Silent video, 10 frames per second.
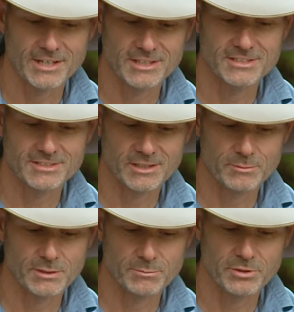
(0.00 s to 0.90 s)
And it is going to
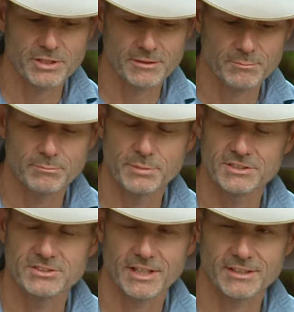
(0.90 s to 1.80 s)
be a pretty
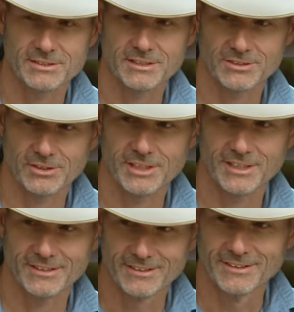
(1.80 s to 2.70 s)
big snake season, I hear.